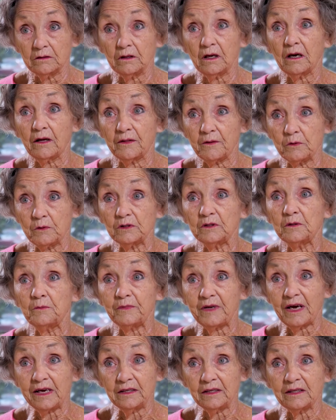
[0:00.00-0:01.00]
Yeah, there were some
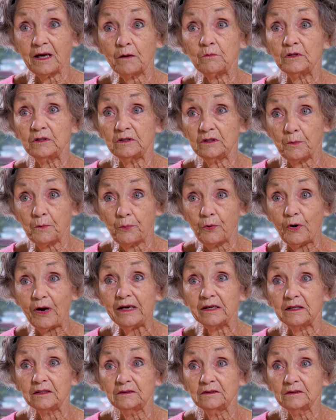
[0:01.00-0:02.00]
days I was
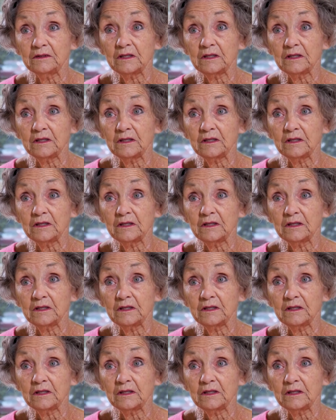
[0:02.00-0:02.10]
depressed.